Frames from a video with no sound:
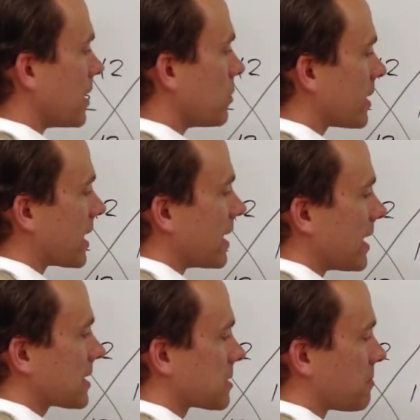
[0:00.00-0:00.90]
And we got
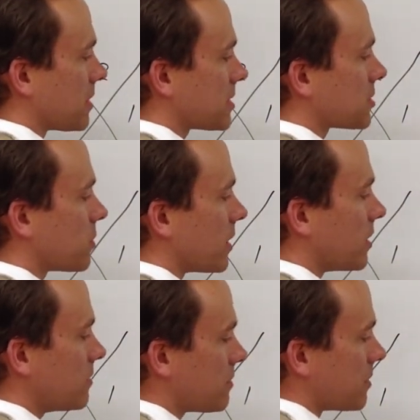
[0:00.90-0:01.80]
x plus
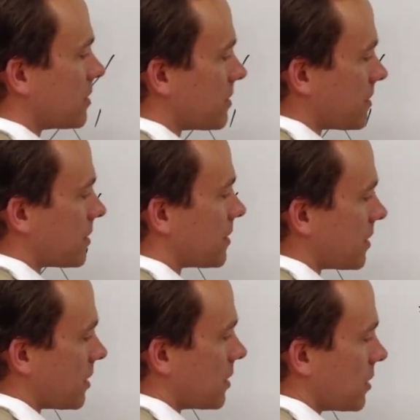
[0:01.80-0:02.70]
12
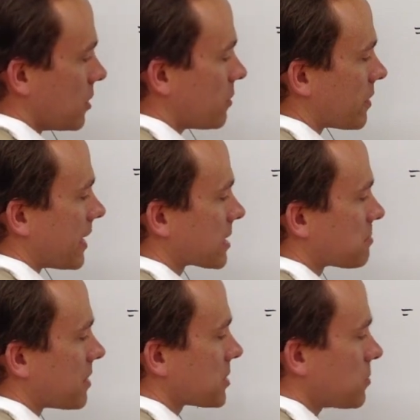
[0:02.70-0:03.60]
over x
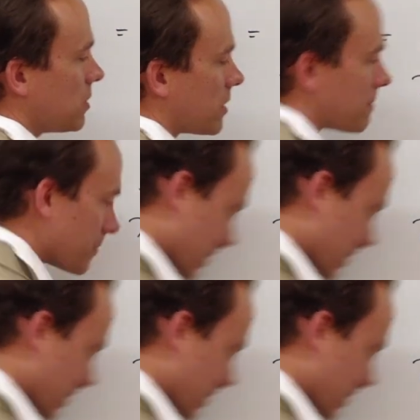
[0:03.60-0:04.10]
plus 1.